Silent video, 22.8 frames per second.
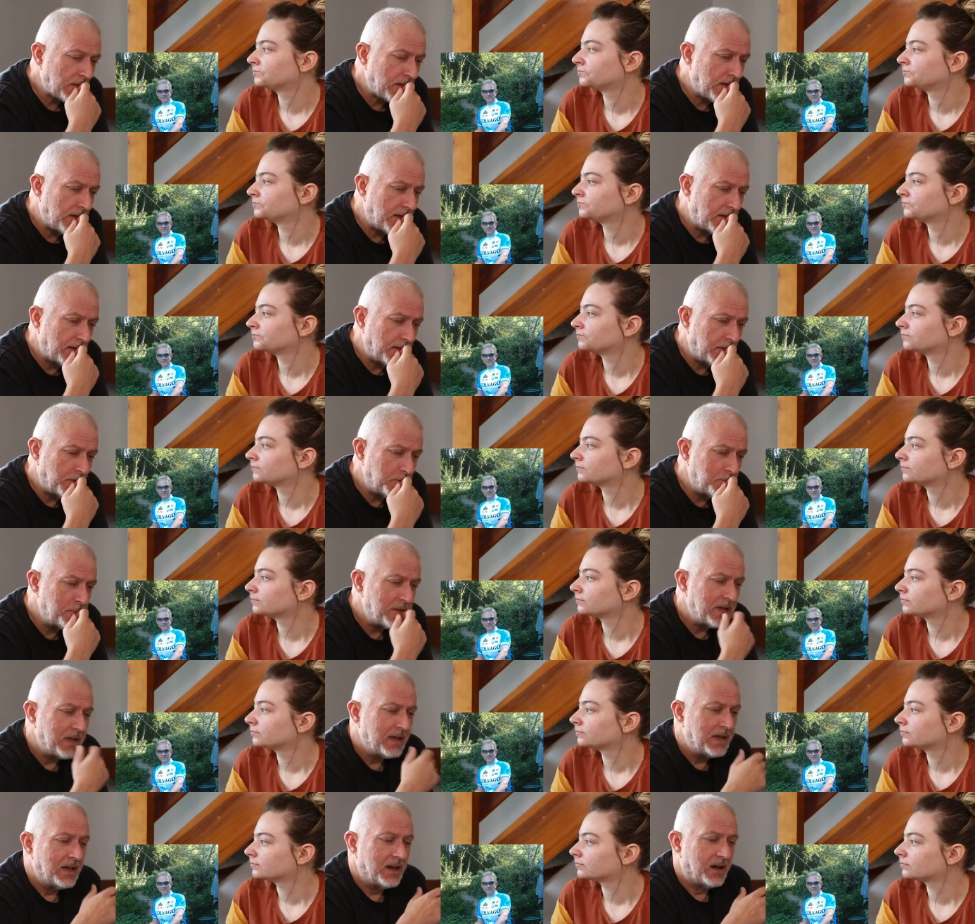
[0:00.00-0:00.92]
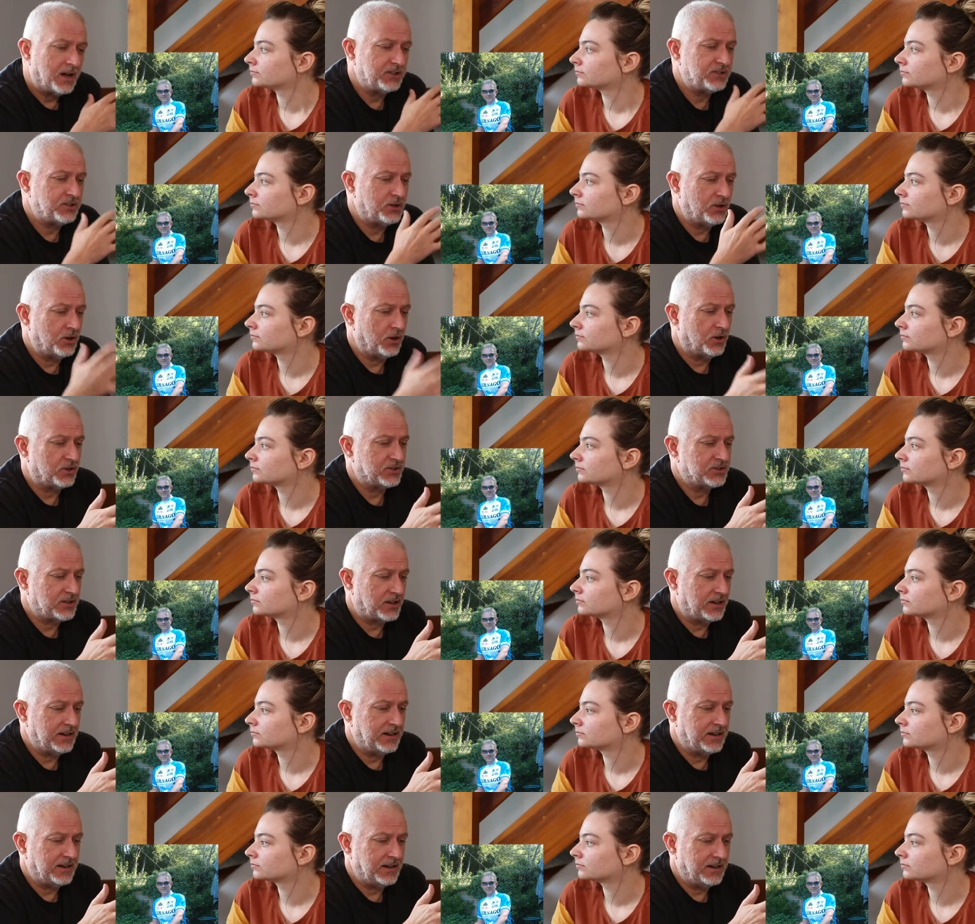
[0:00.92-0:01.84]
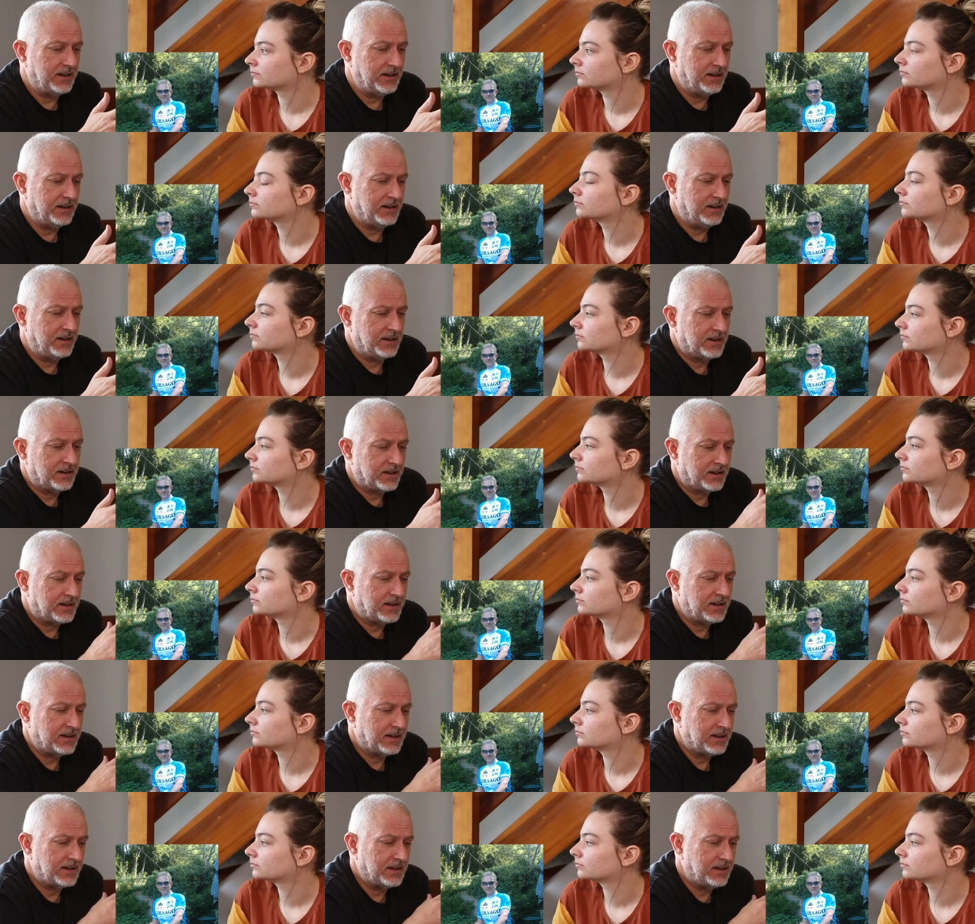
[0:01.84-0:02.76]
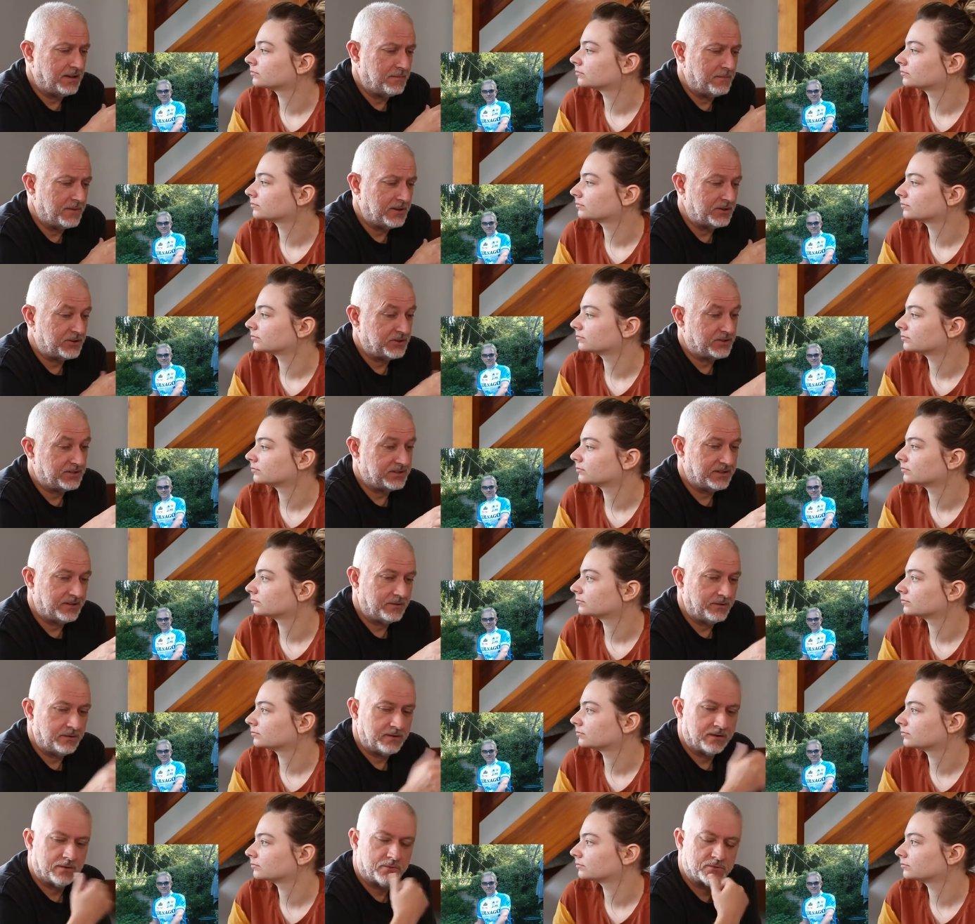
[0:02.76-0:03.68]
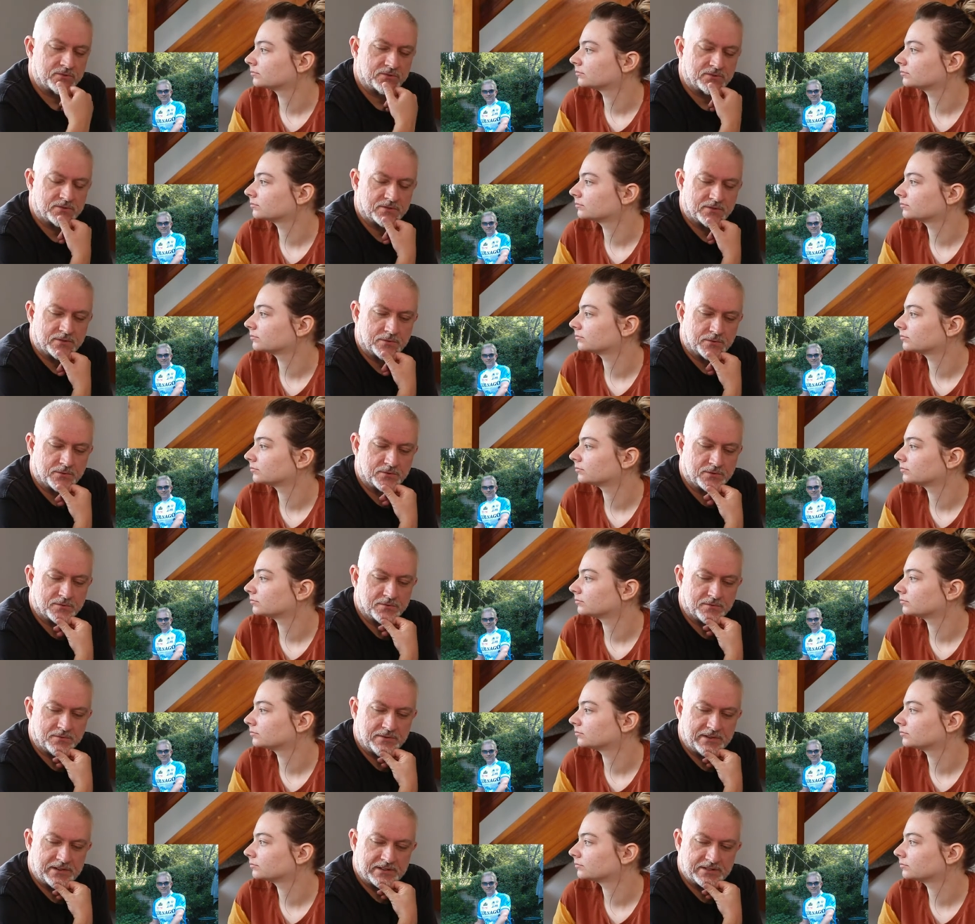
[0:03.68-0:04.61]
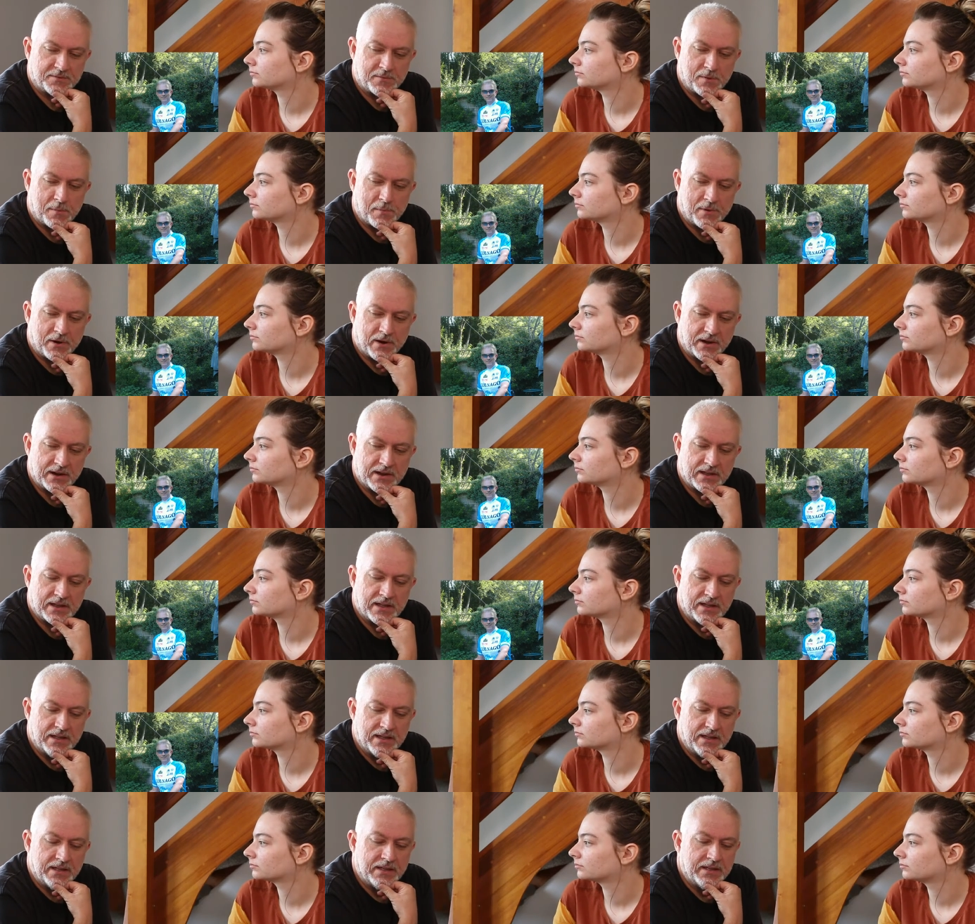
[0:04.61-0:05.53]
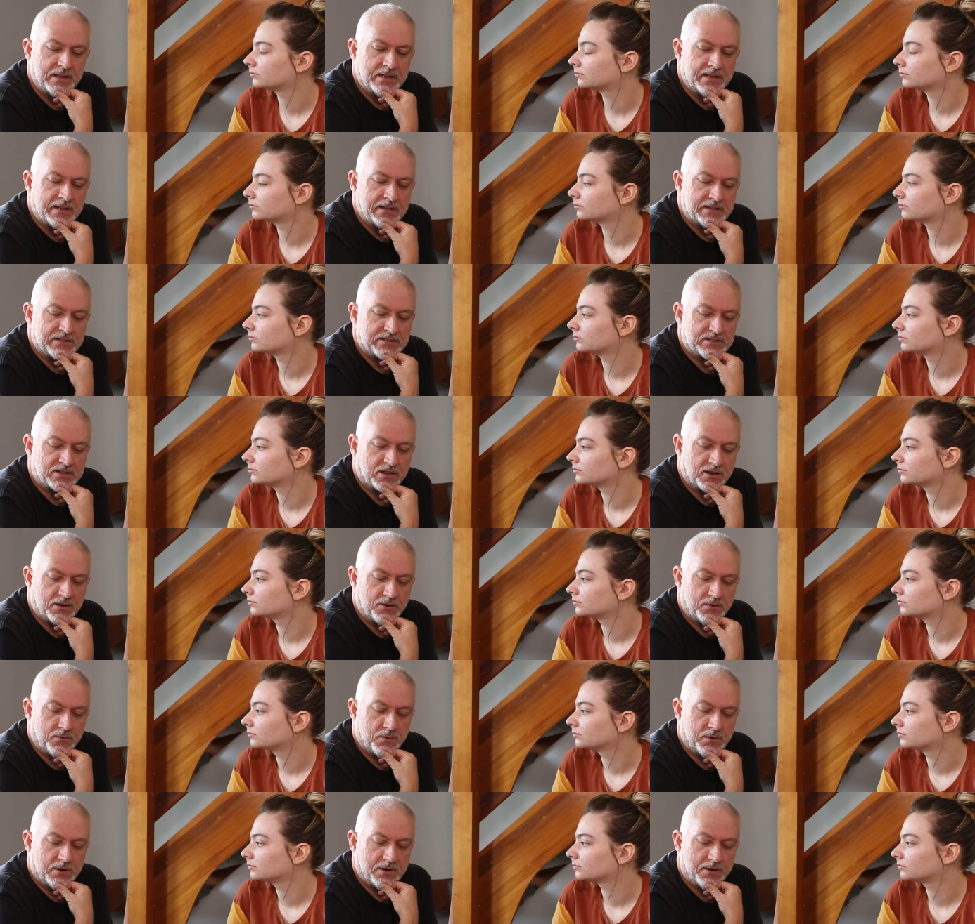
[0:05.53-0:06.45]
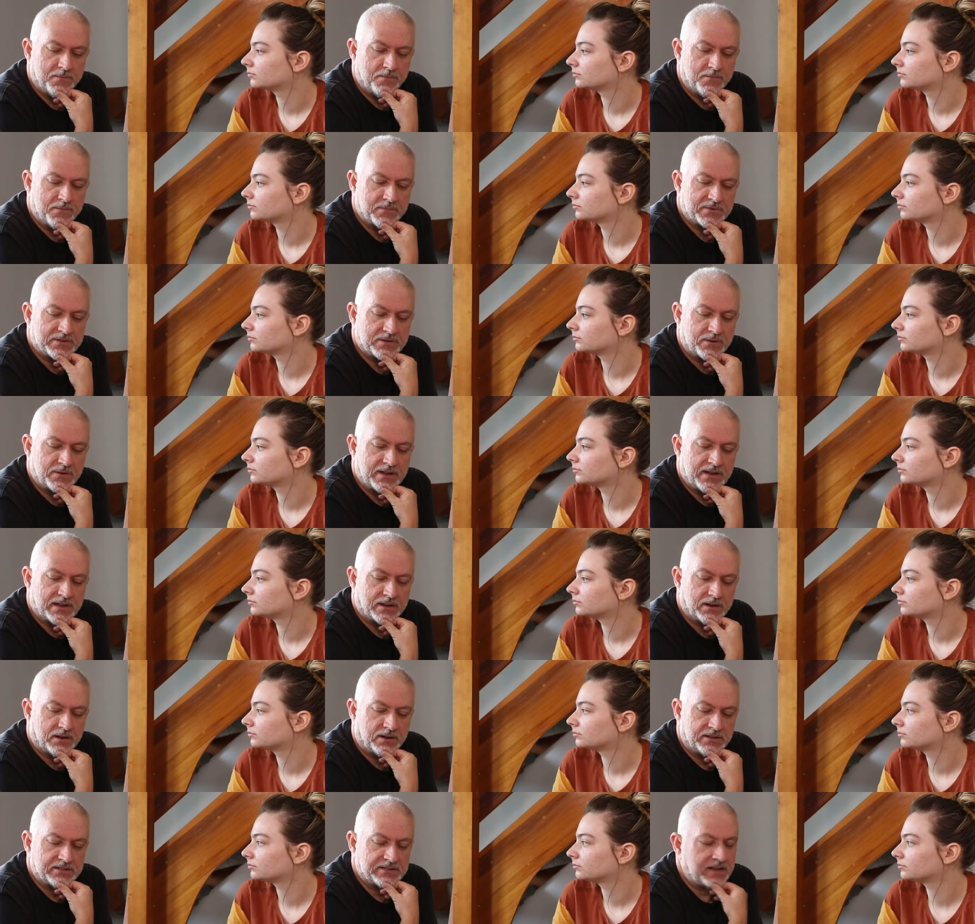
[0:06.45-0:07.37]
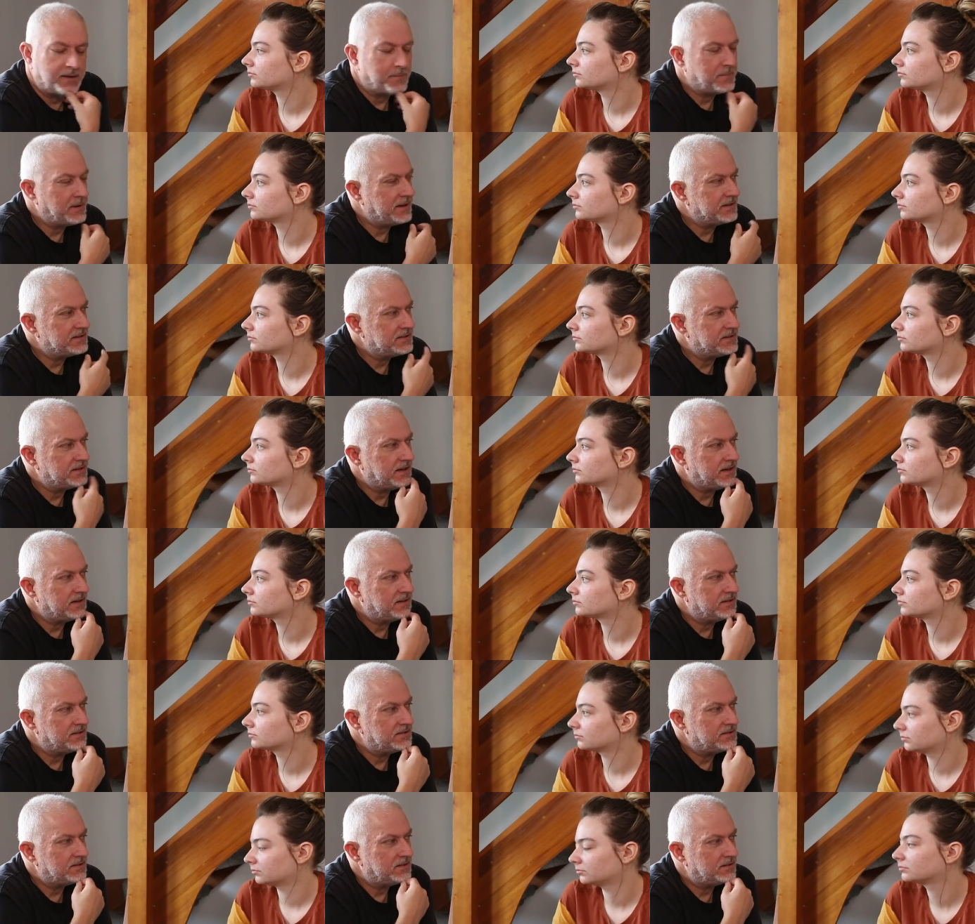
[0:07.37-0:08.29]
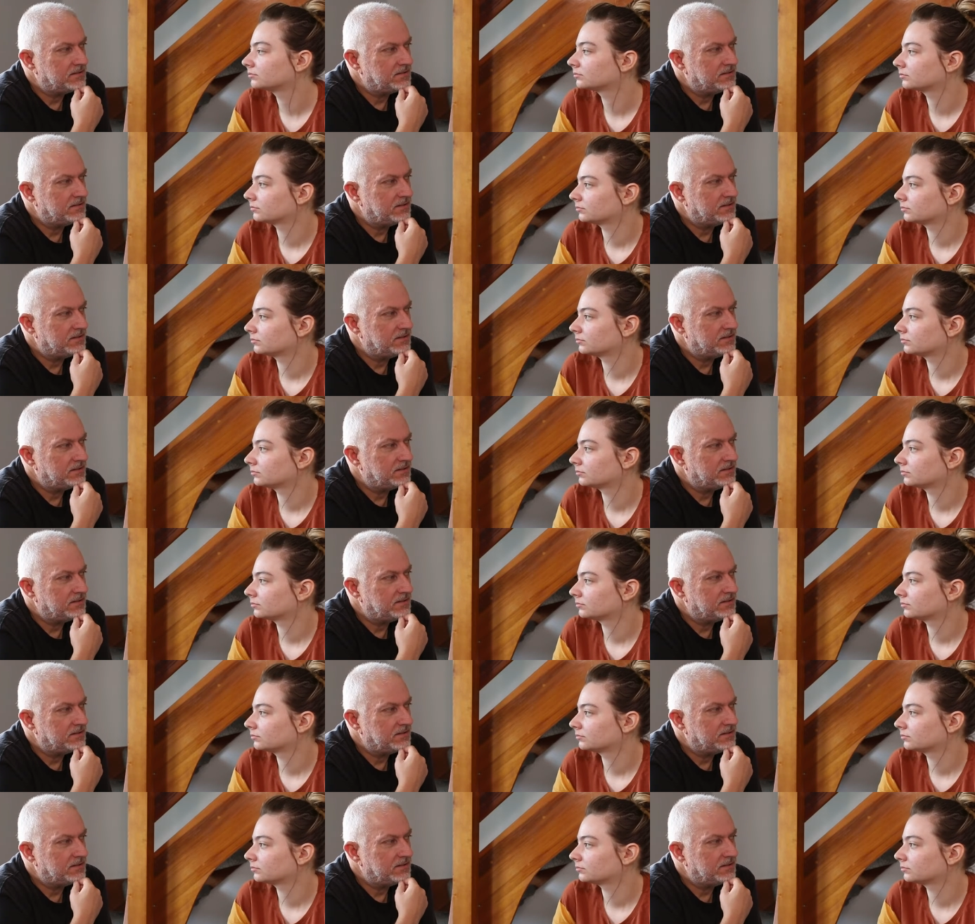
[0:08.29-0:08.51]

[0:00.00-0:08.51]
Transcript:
Speaker 1: Um, I used to do a lot of cycling. Um, as you can see, I was I was up next to my bike. So um, so yeah, I'd like to get back to that because